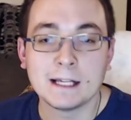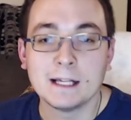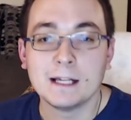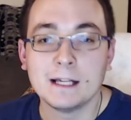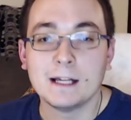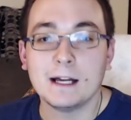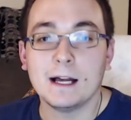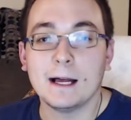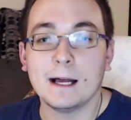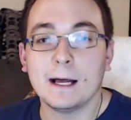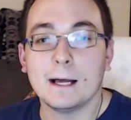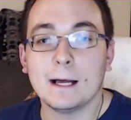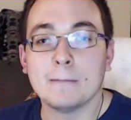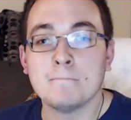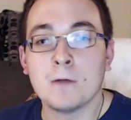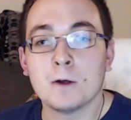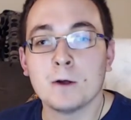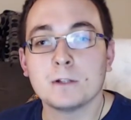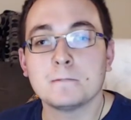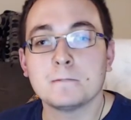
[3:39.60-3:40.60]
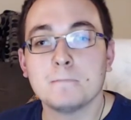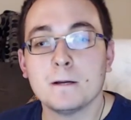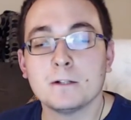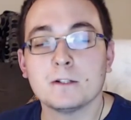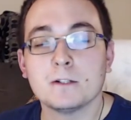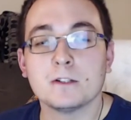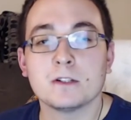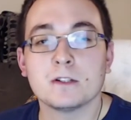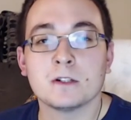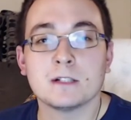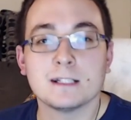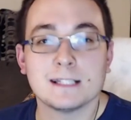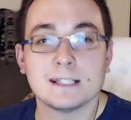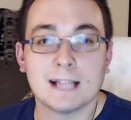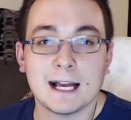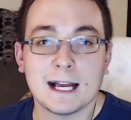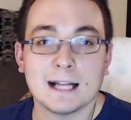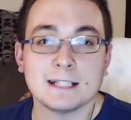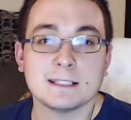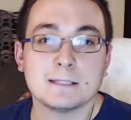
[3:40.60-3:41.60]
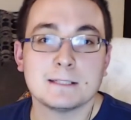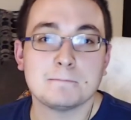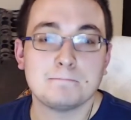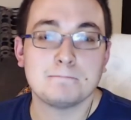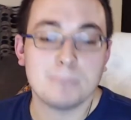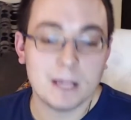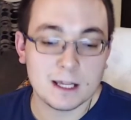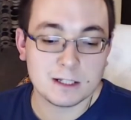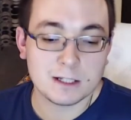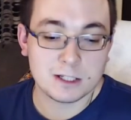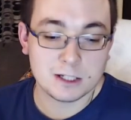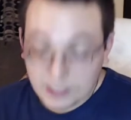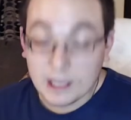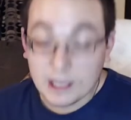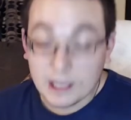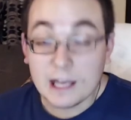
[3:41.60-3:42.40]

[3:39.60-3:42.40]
Most pitchers are designed to pitch.